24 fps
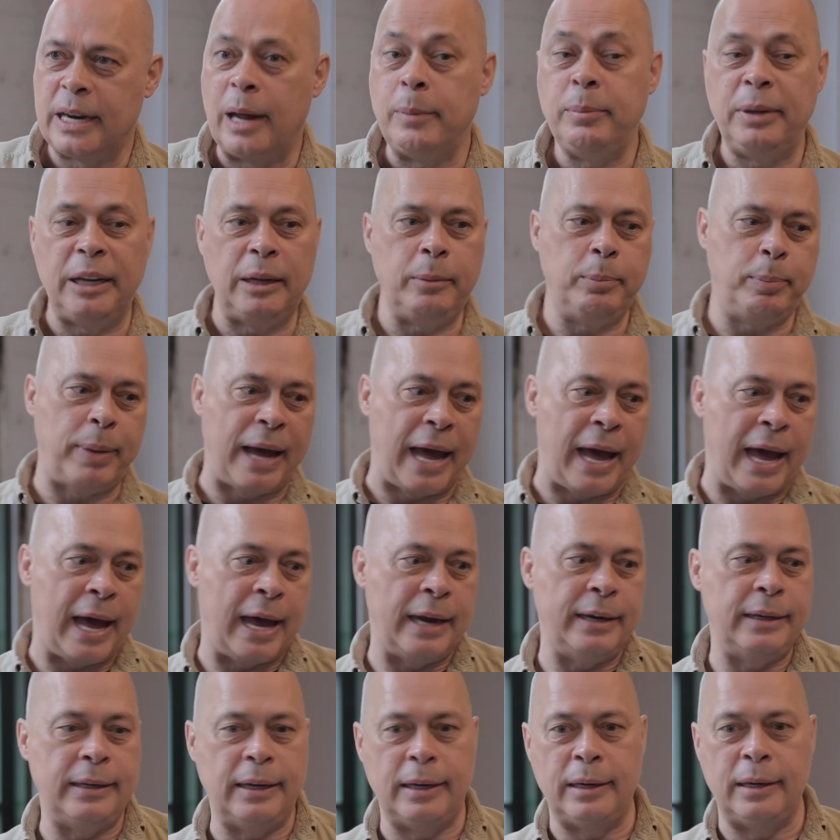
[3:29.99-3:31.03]
And I'm being
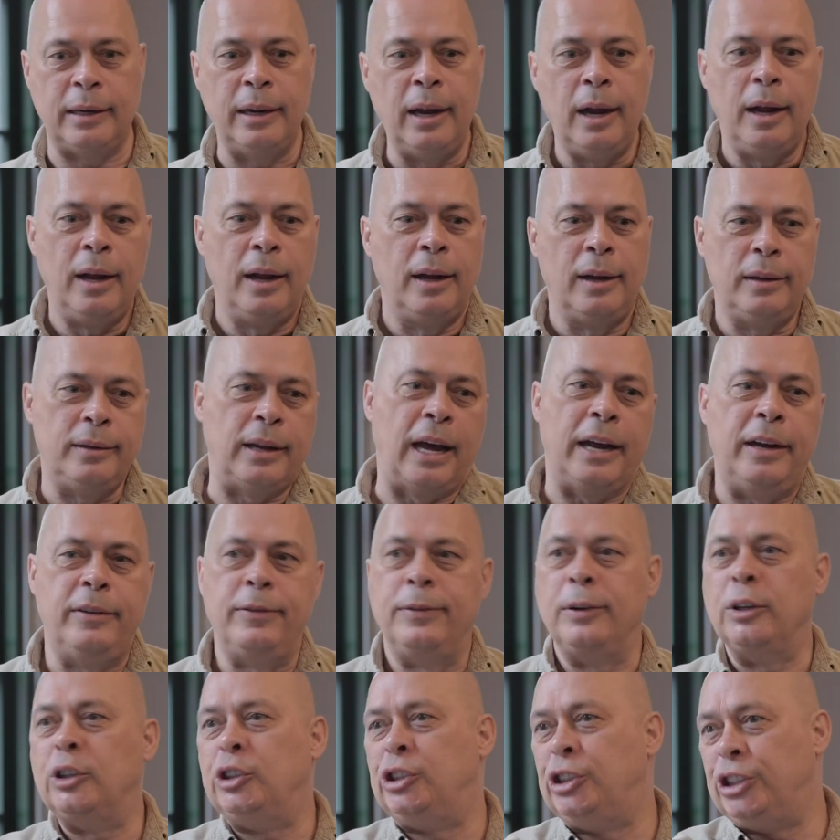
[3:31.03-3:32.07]
banned in like
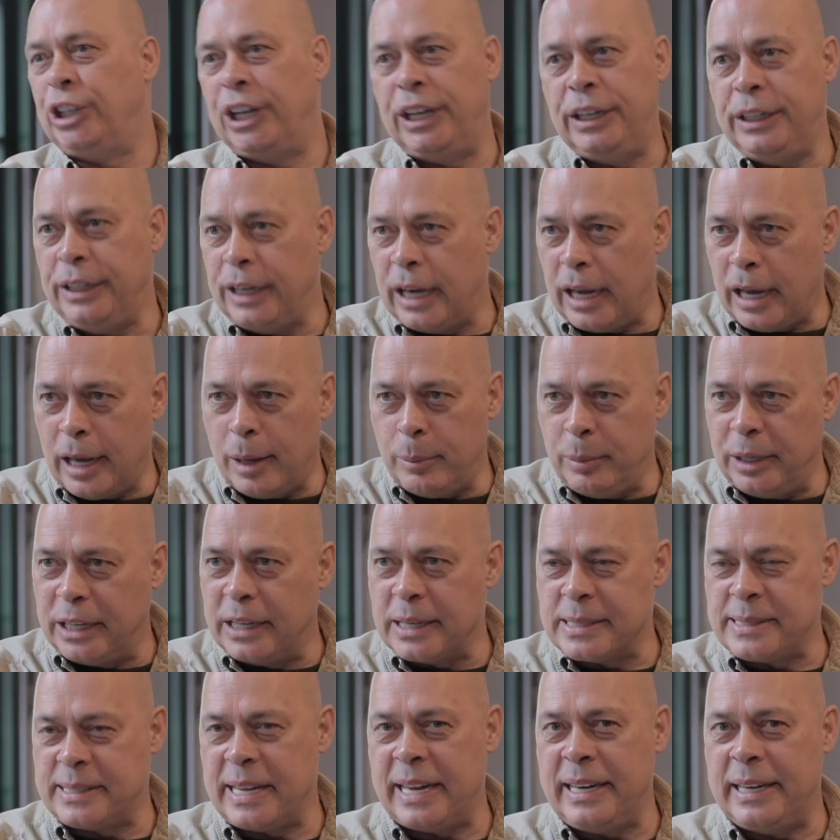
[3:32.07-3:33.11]
Virginia
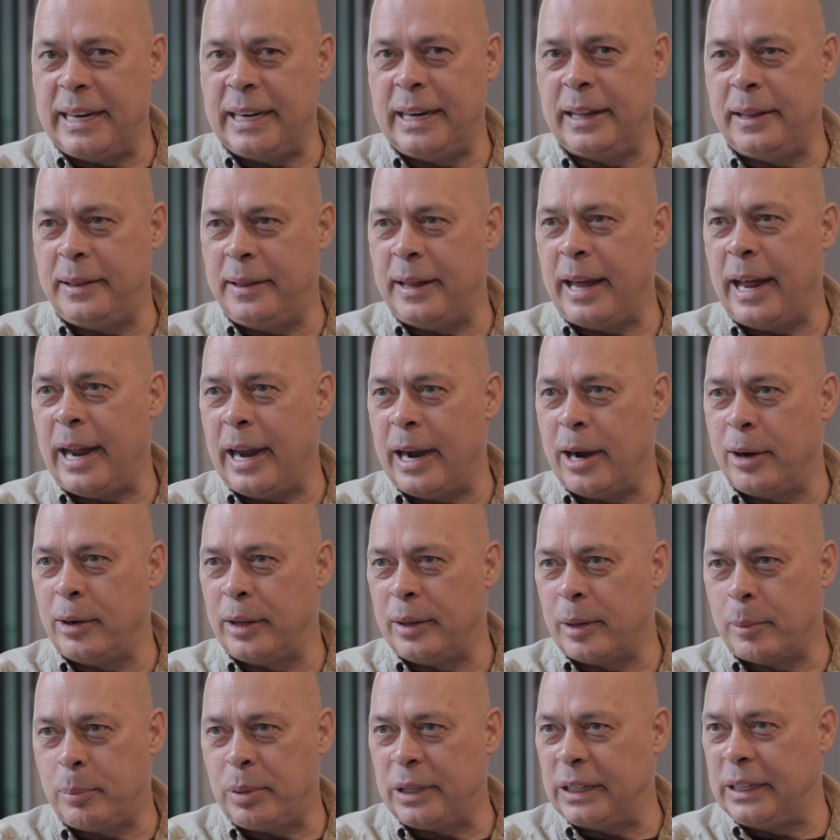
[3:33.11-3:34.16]
because they did it there
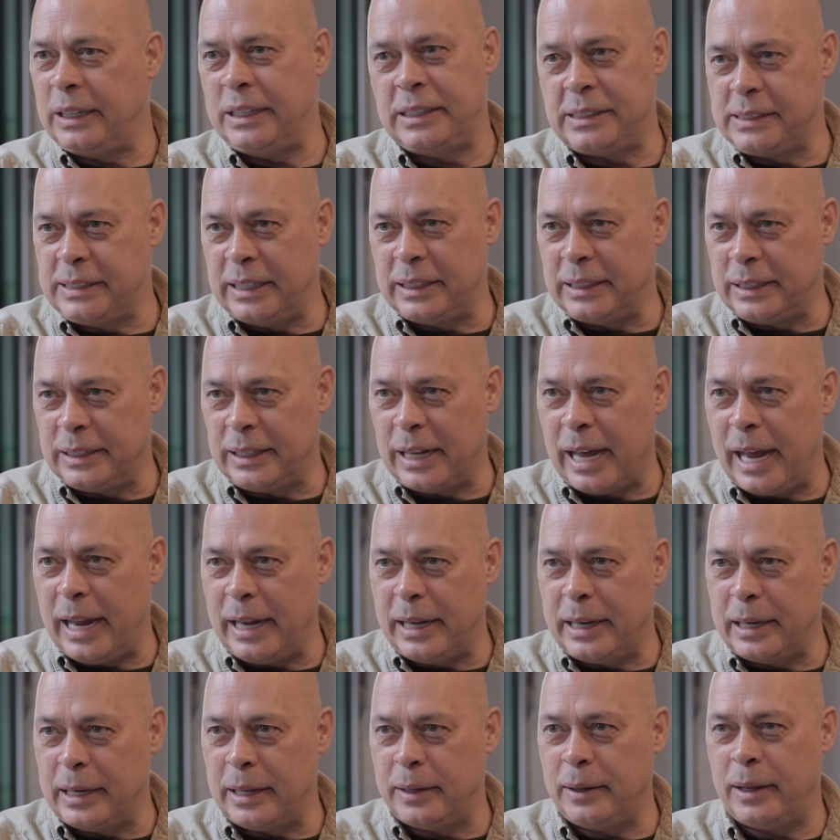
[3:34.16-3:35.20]
and the police didn't
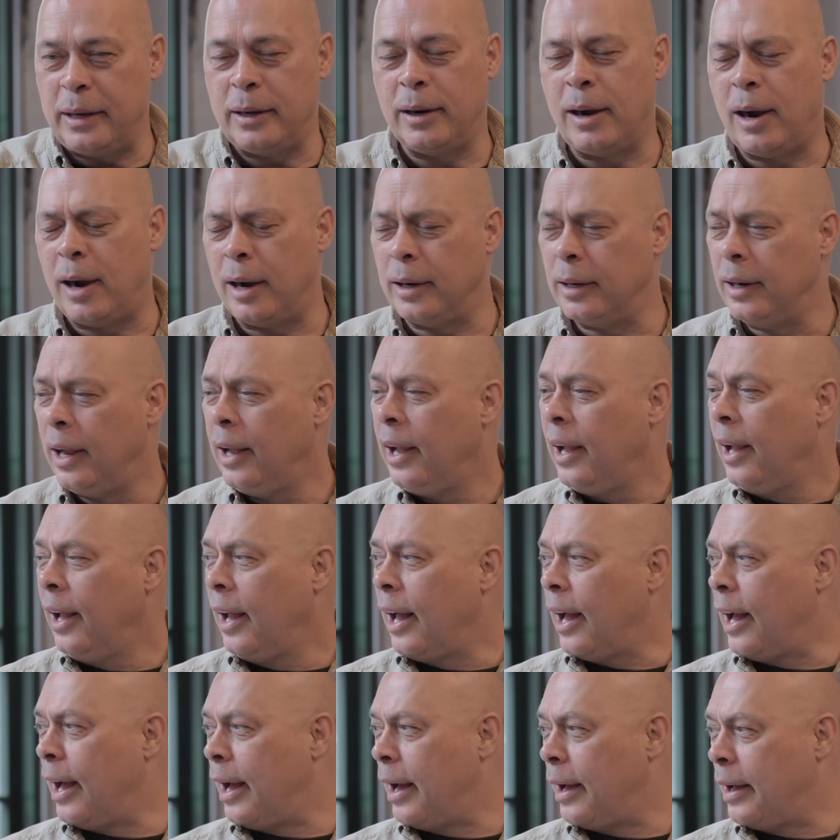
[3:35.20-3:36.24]
like it. And there are mm
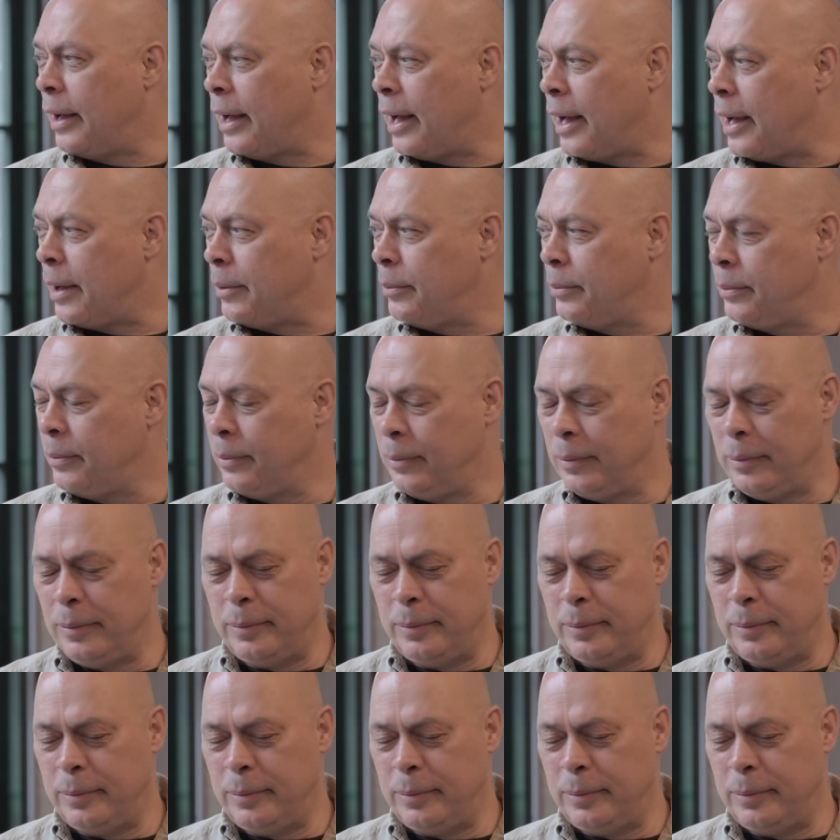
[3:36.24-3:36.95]
-hmm. uh, uh,